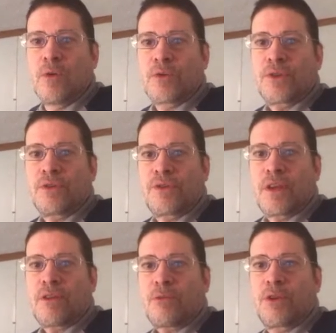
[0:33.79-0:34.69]
we'll still
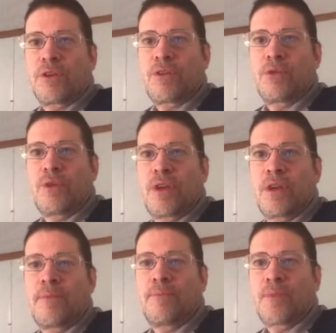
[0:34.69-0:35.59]
take a 3-2
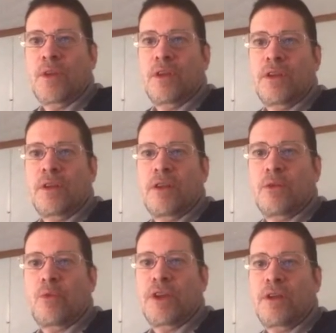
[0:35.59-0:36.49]
day any day
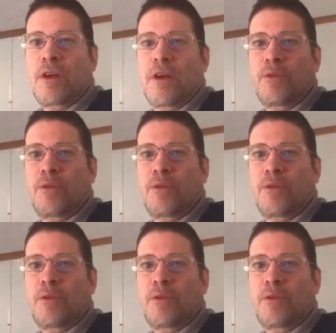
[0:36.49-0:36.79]
of the week.